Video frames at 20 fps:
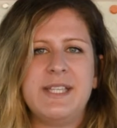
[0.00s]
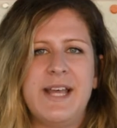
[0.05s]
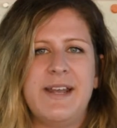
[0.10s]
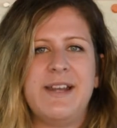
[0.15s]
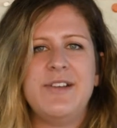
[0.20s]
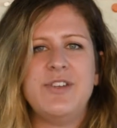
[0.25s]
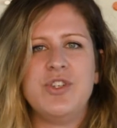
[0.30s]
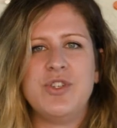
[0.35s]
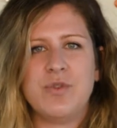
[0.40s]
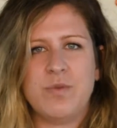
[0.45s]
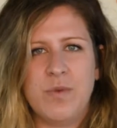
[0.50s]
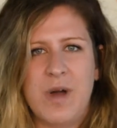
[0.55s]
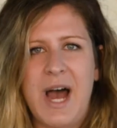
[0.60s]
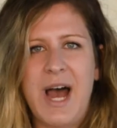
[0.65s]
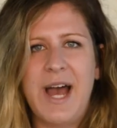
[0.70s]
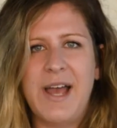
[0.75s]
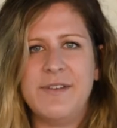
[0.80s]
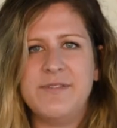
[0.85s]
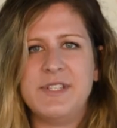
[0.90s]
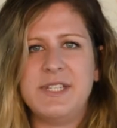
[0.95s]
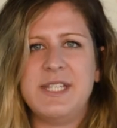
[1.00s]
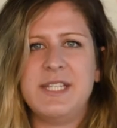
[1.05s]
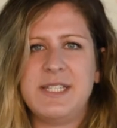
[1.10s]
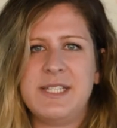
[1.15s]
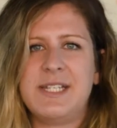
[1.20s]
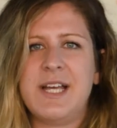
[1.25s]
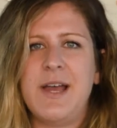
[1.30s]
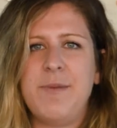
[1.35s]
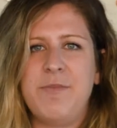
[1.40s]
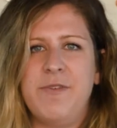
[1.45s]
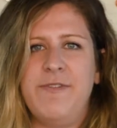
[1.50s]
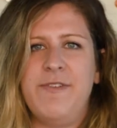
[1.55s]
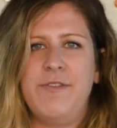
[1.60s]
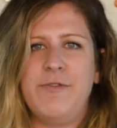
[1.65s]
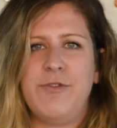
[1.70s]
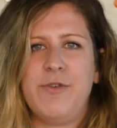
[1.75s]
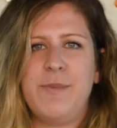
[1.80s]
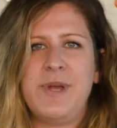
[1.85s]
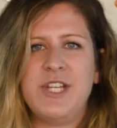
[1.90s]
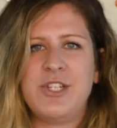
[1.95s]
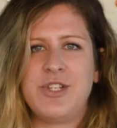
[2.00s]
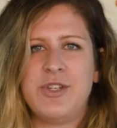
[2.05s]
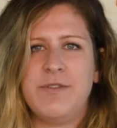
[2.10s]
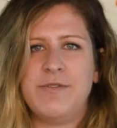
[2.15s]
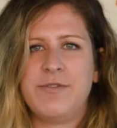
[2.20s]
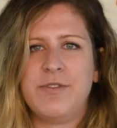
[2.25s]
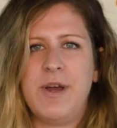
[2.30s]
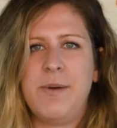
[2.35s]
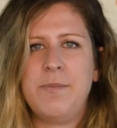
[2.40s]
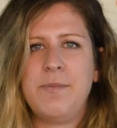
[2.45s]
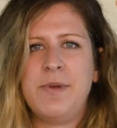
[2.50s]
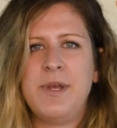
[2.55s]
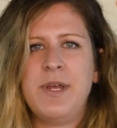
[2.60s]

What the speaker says: that it derives this type of information from.